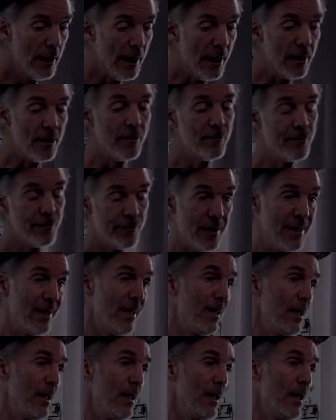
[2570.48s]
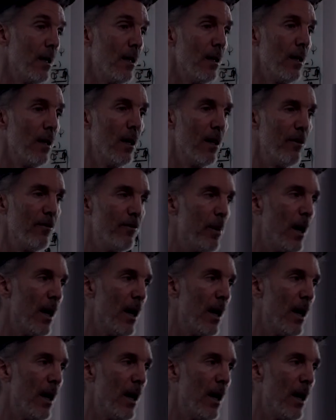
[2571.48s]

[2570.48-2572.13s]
an infinity of